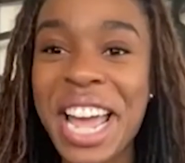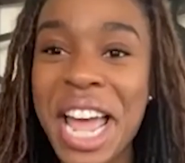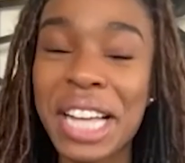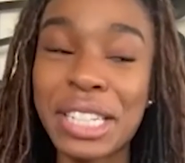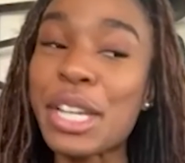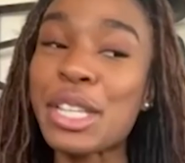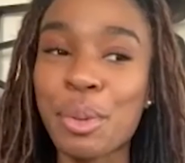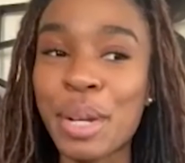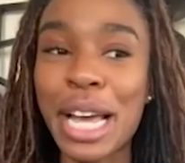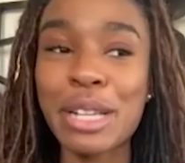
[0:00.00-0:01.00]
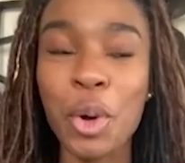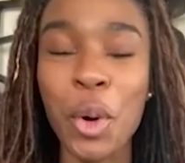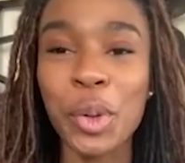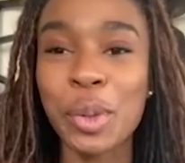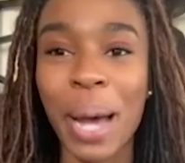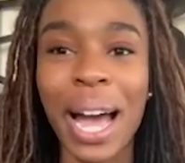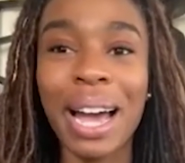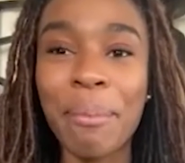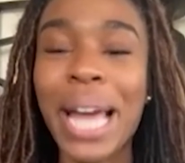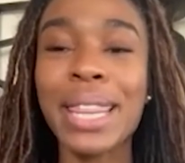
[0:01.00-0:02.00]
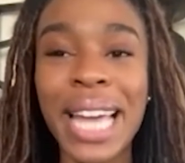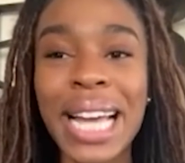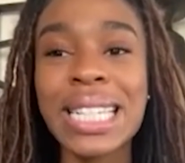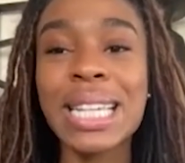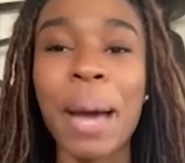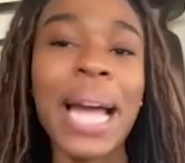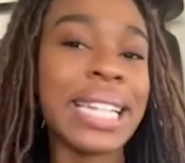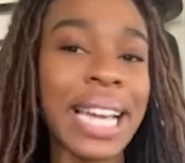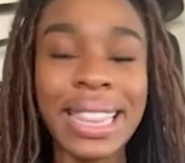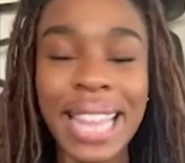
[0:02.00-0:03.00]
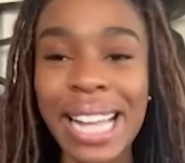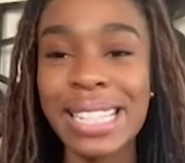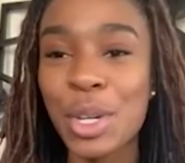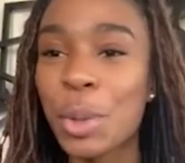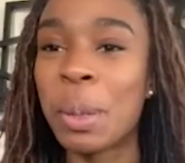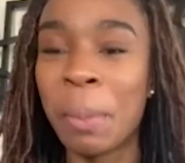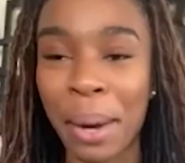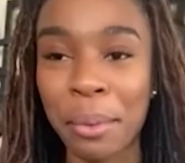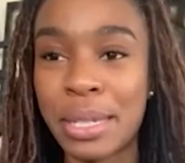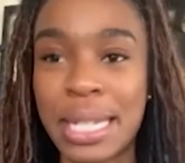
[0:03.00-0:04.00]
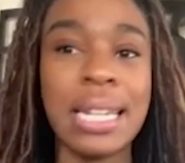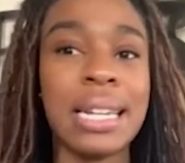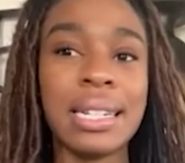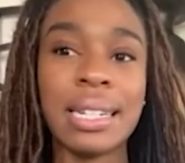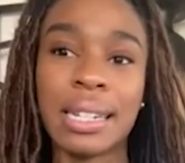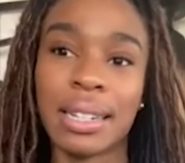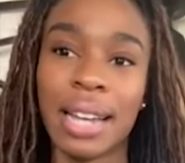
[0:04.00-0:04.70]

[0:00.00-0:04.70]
It's just 3 days old, but by day 30, will be my routine, I